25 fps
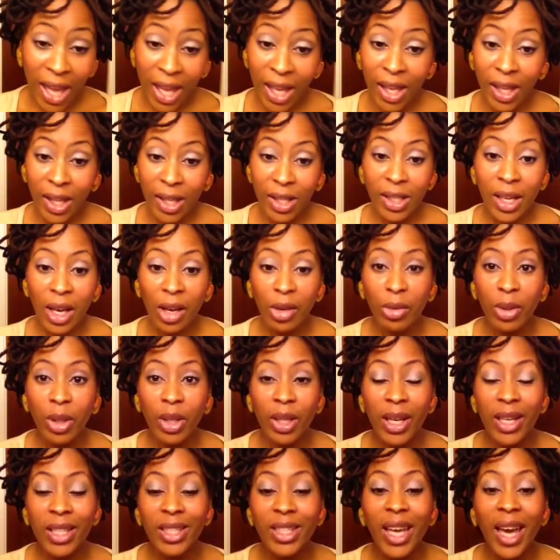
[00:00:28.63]
And I
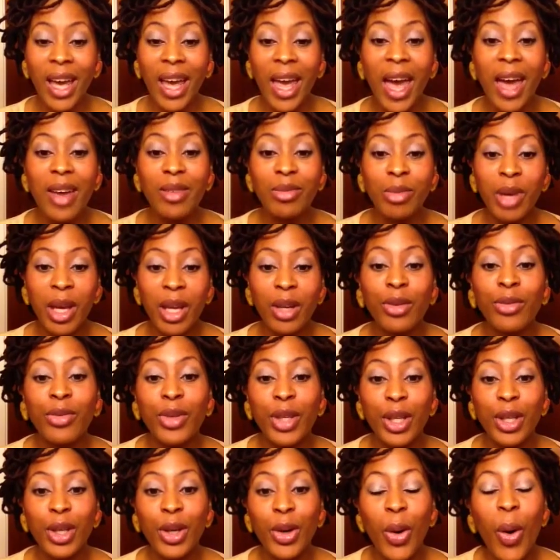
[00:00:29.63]
realized I hadn't made a
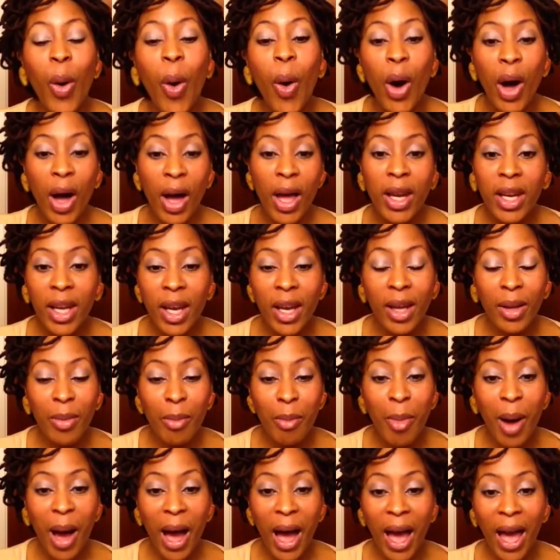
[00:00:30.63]
video on
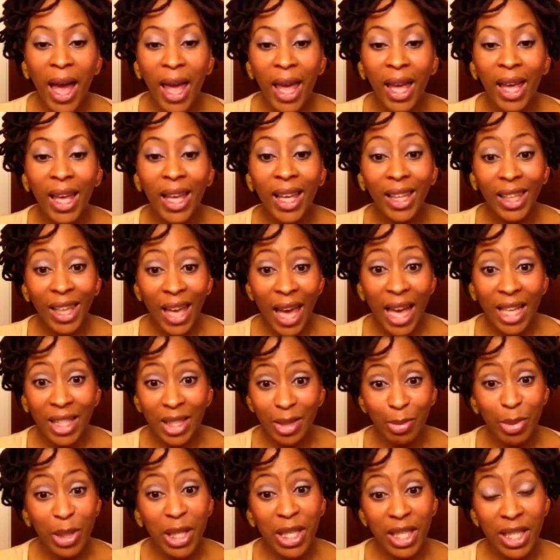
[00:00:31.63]
my glass
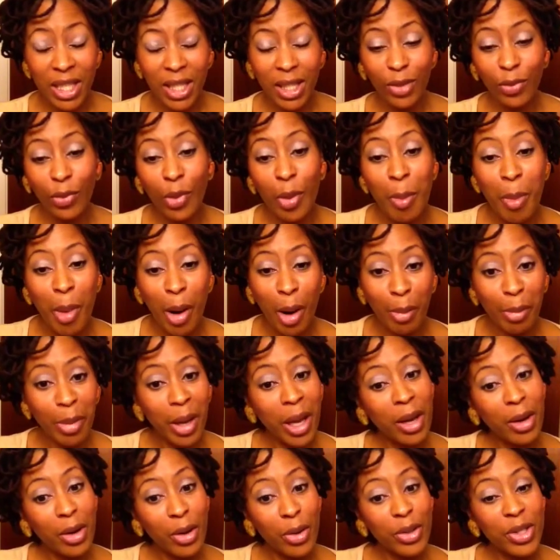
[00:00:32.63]
beads from
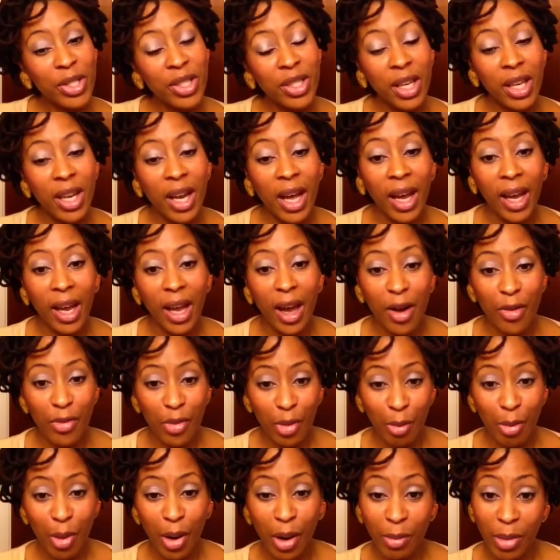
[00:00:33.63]
Barbados that I got
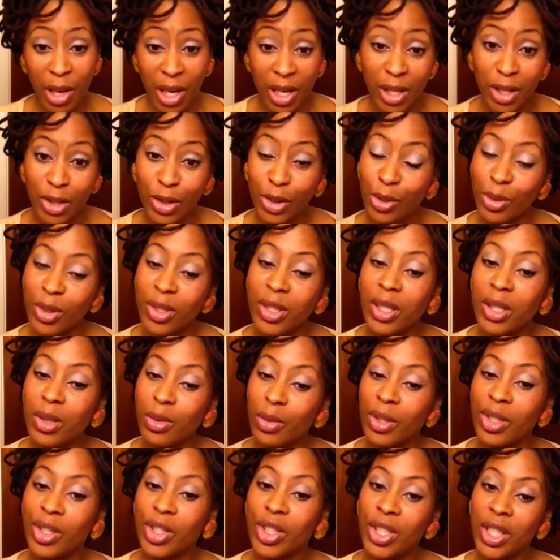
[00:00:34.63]
from
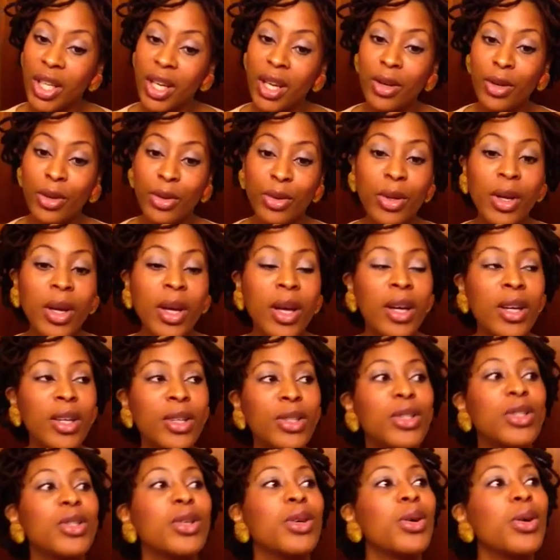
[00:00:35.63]
Barbaydian261's channel.
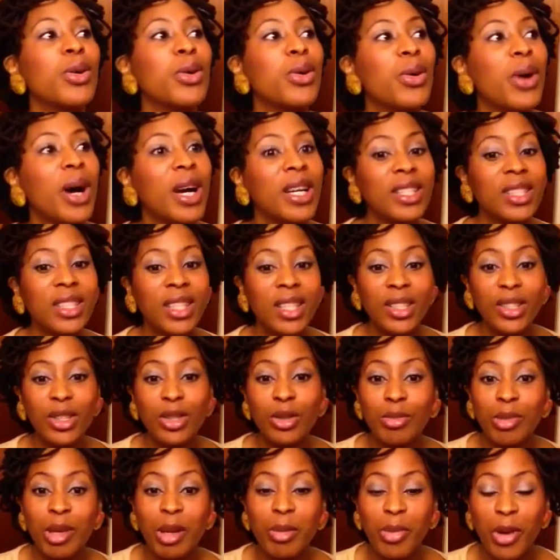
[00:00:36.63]
So I said this
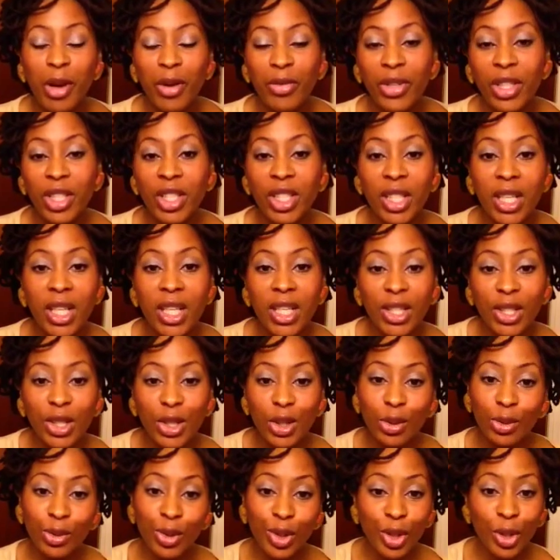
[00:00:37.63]
would be a perfect chance
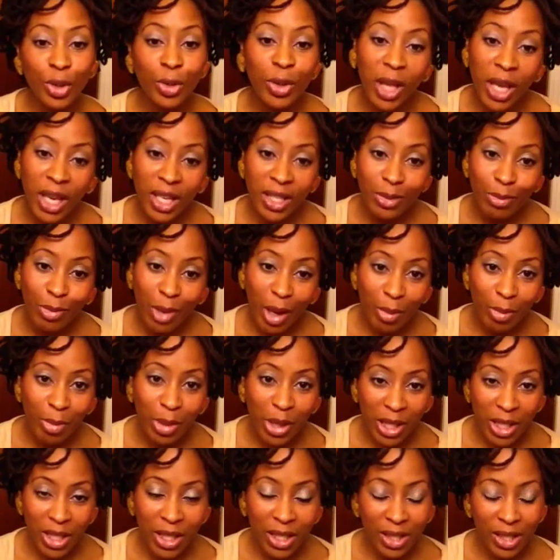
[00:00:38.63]
to showcase my
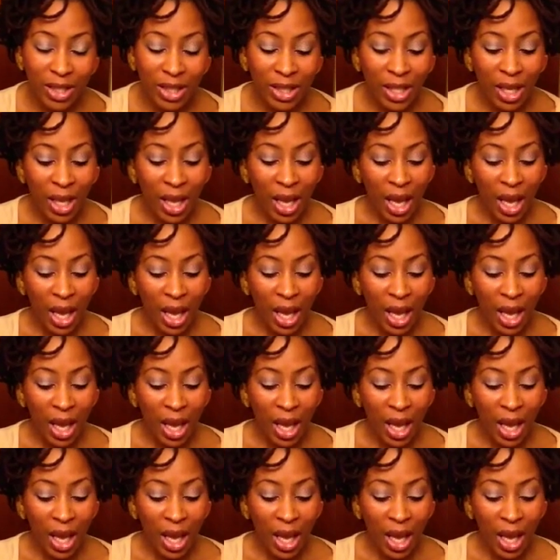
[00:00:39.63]
beads